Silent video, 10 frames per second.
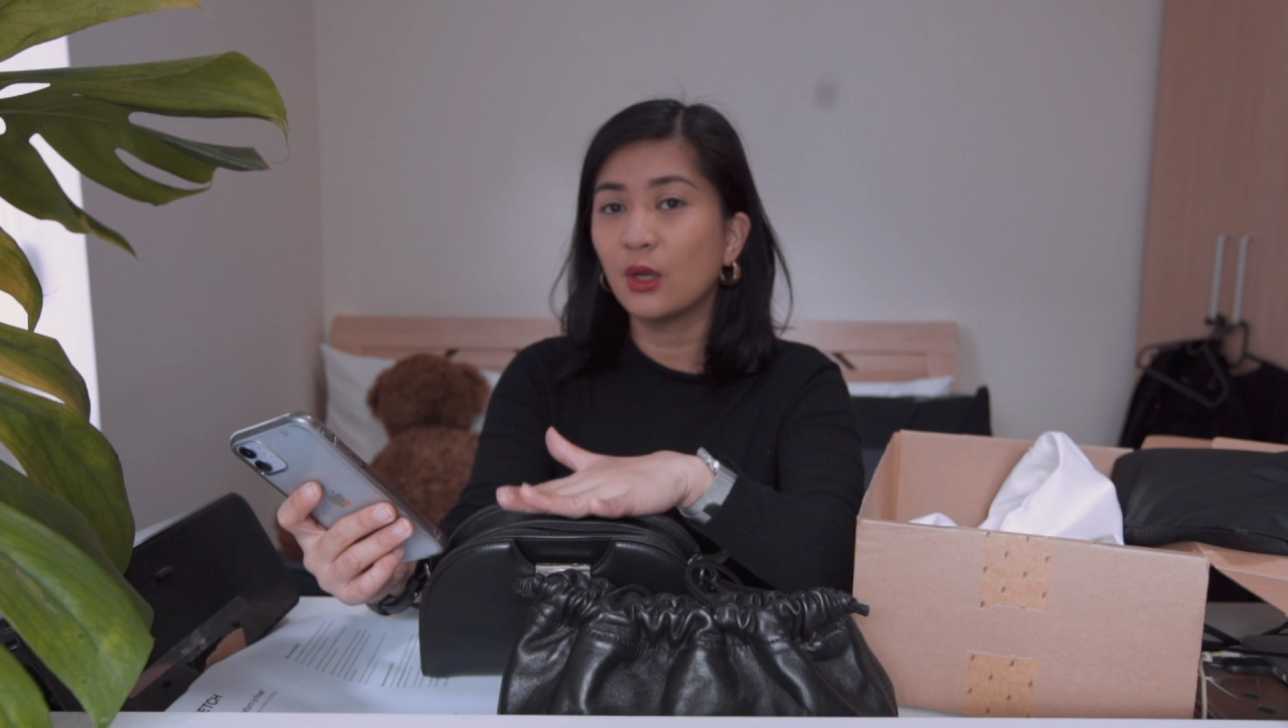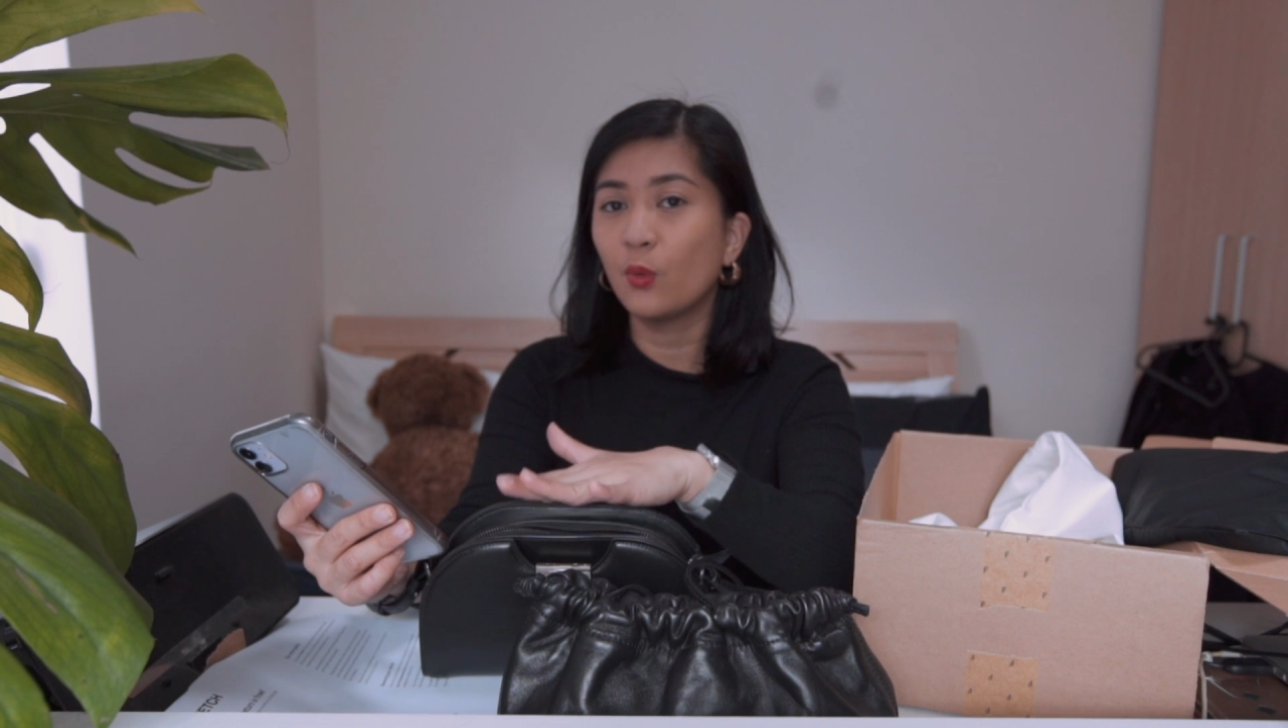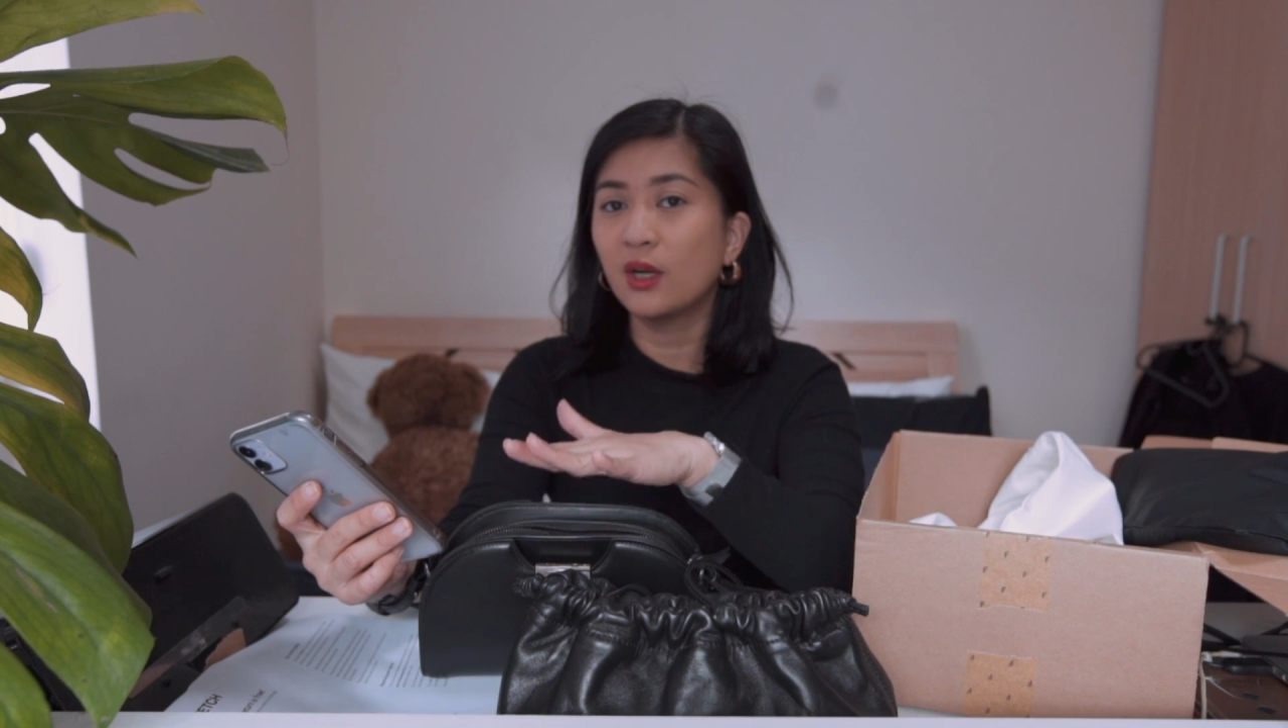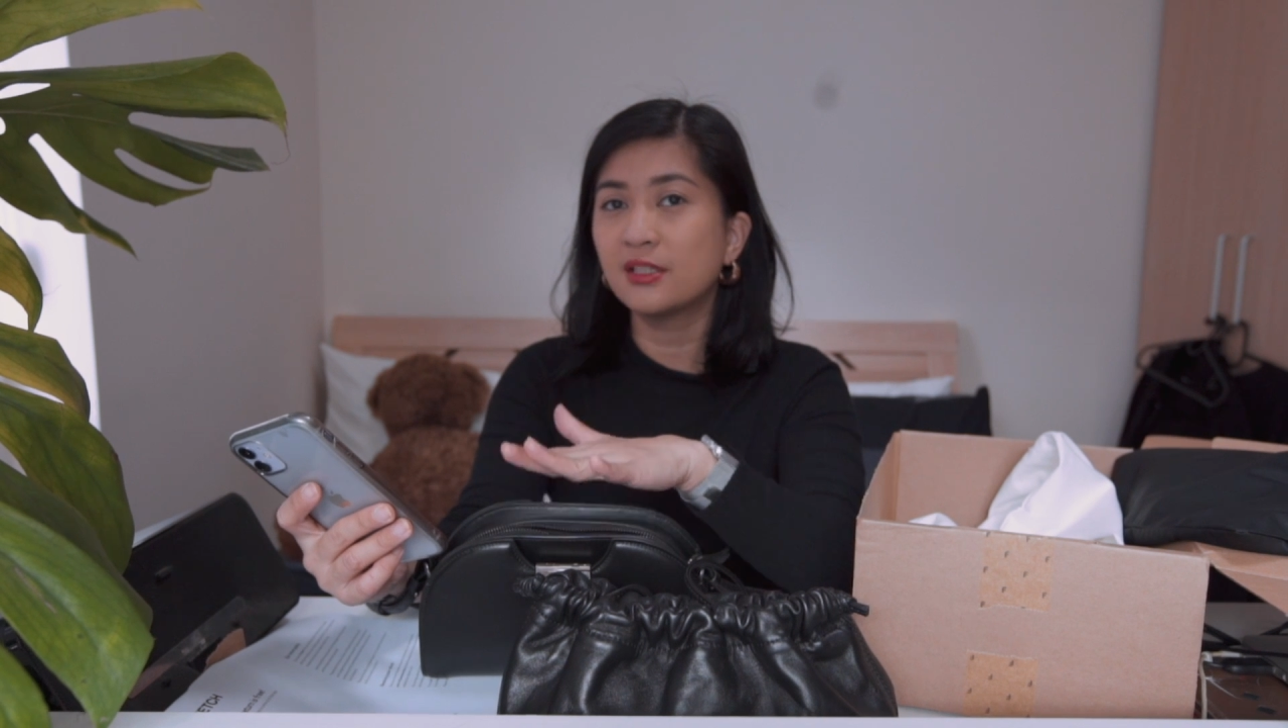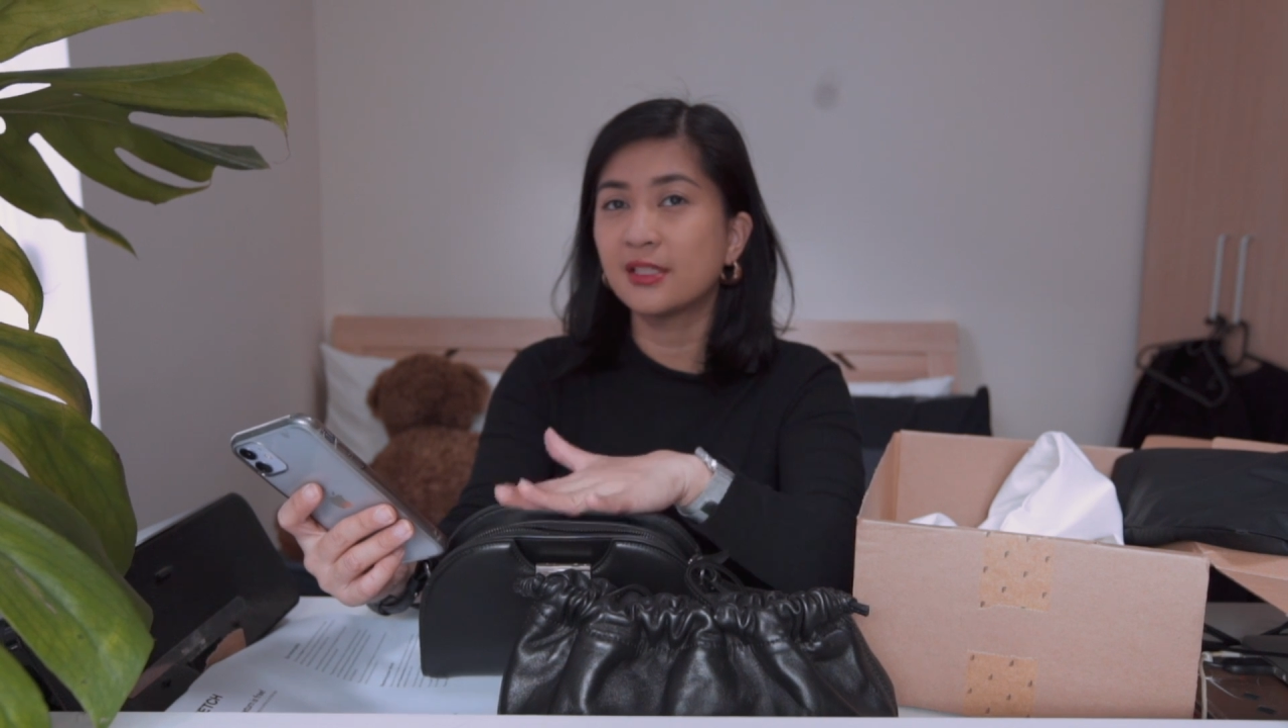it
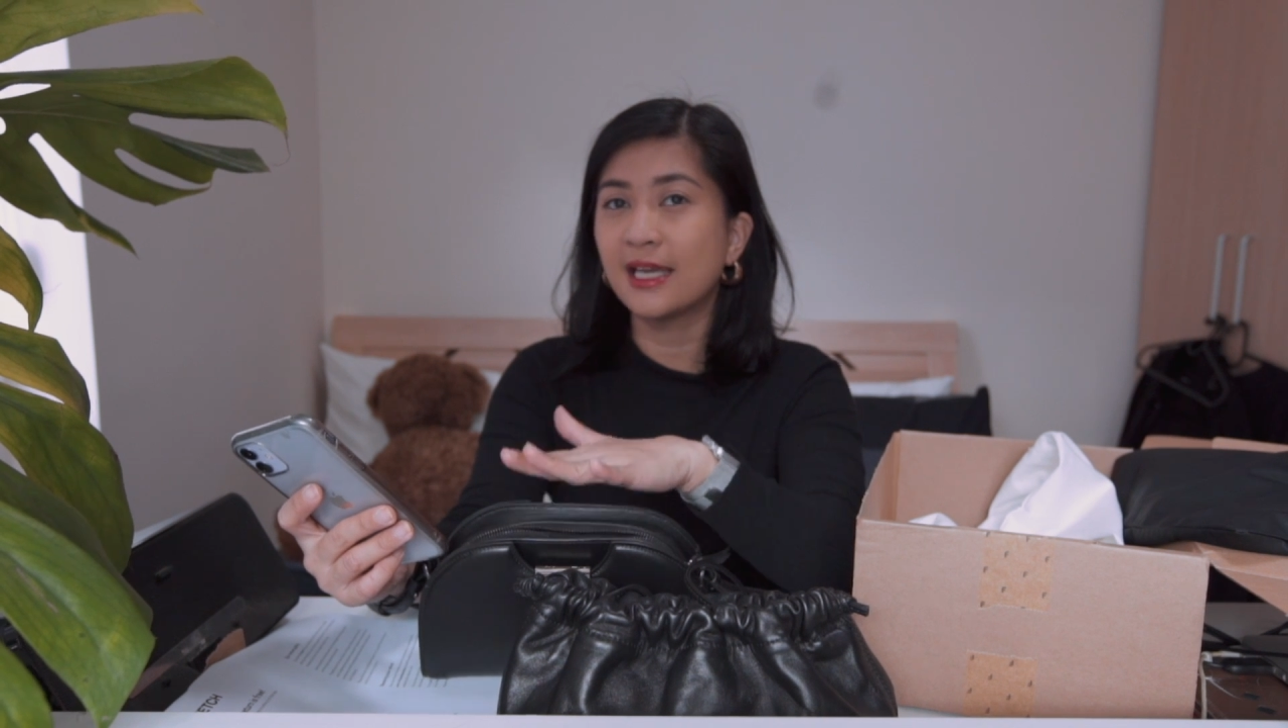was a